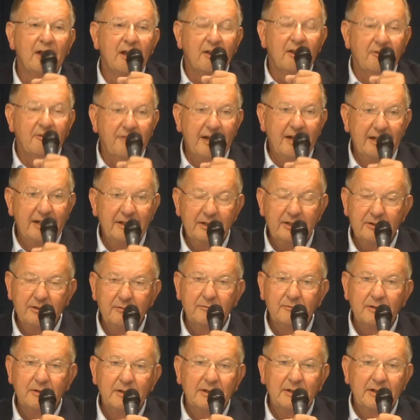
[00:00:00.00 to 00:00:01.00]
Thank
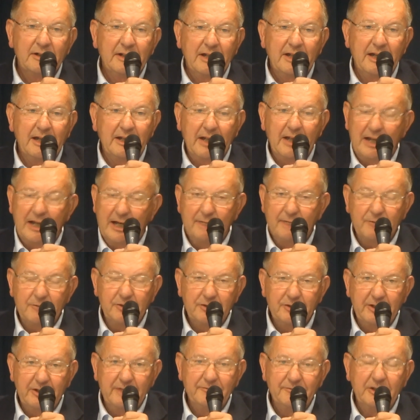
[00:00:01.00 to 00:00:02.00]
you, and have a
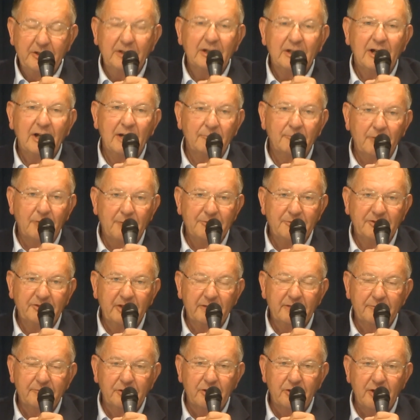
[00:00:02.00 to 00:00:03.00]
good evening. I'm
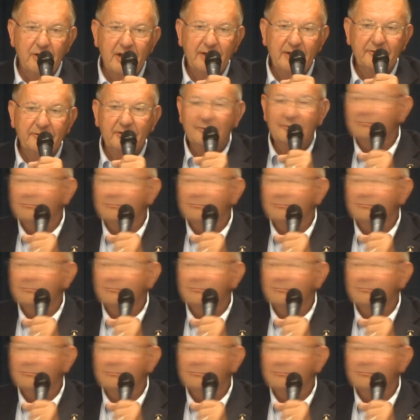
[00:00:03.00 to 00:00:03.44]
Representative Curt Hanson.